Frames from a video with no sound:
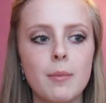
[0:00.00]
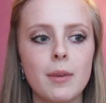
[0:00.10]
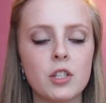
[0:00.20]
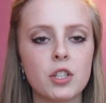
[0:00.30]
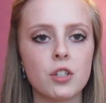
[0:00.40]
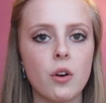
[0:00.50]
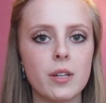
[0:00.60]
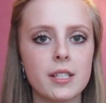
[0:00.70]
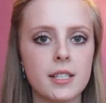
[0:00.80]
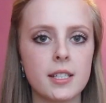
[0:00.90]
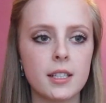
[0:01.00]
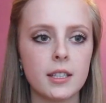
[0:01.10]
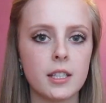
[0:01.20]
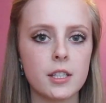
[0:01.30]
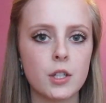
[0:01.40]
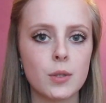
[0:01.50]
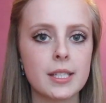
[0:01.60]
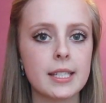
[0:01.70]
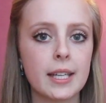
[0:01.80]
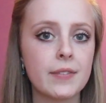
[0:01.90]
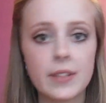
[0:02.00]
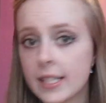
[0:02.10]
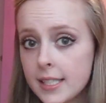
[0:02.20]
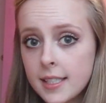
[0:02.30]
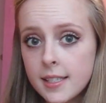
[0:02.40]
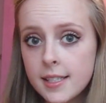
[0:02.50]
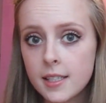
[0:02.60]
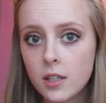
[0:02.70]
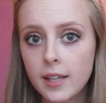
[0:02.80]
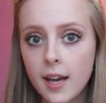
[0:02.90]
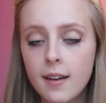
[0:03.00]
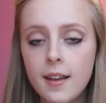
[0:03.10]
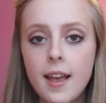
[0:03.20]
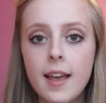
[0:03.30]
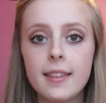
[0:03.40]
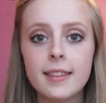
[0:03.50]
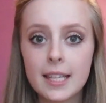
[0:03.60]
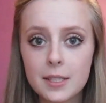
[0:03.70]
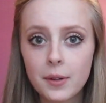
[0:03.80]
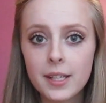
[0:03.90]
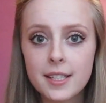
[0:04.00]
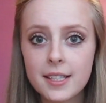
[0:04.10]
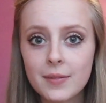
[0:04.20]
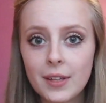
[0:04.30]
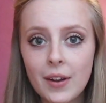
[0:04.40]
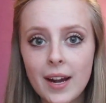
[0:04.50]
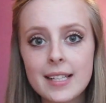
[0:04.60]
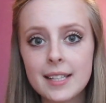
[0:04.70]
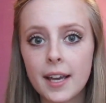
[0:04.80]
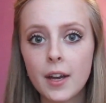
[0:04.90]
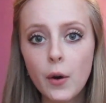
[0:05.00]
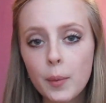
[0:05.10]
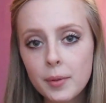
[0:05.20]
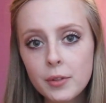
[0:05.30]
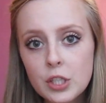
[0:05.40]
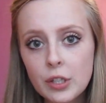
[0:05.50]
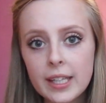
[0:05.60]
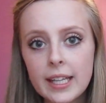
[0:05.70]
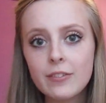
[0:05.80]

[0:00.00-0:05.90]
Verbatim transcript: make sure it always stays clean so it doesn't get infected. So, yeah. Thanks for watching this video, guys. I hope you enjoyed it.